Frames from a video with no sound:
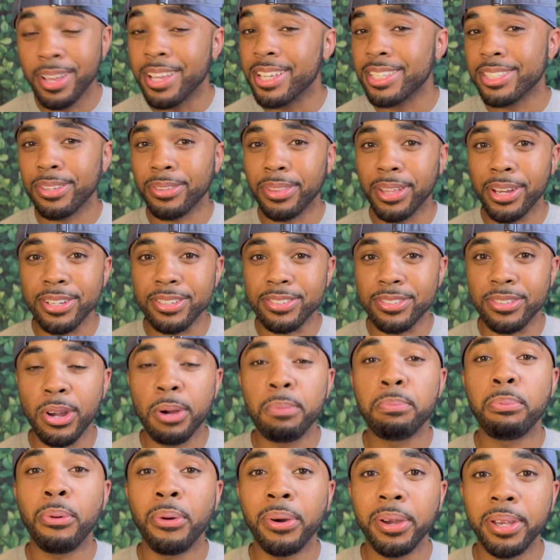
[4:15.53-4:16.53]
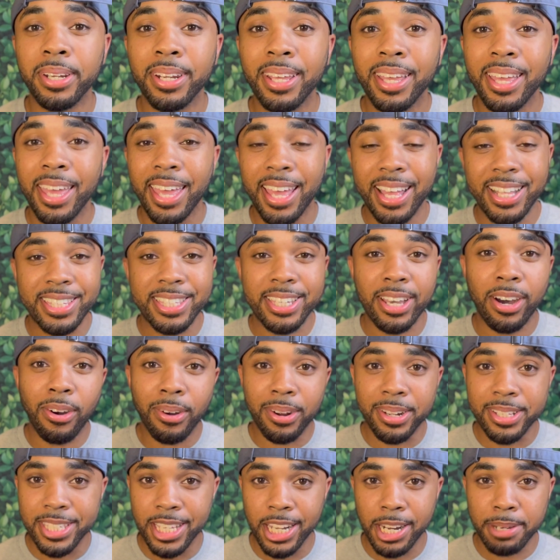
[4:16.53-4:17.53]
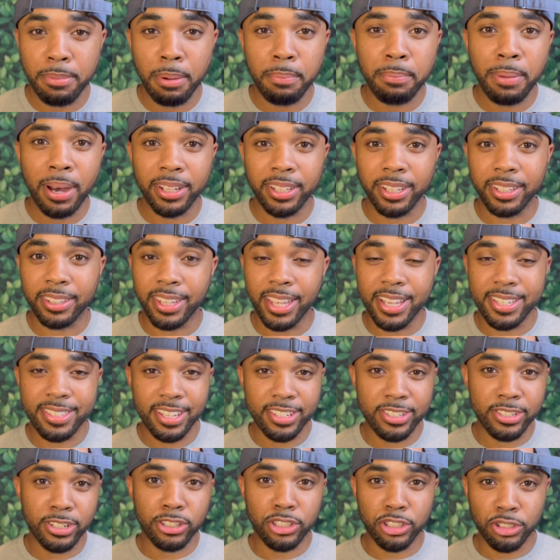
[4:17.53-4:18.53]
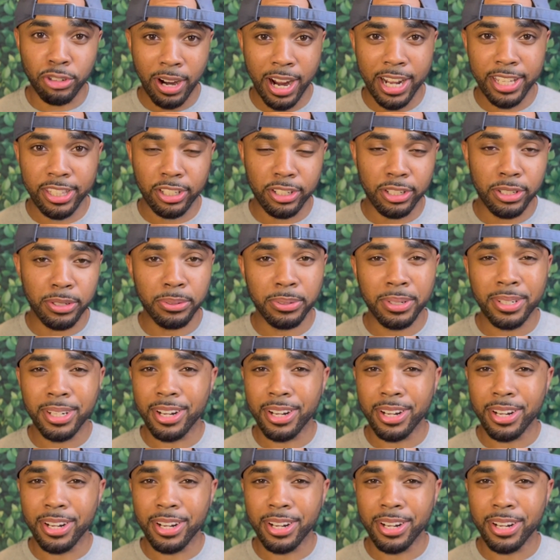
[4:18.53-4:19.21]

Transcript: So there's no point in talking to them about the things that you're trying to do.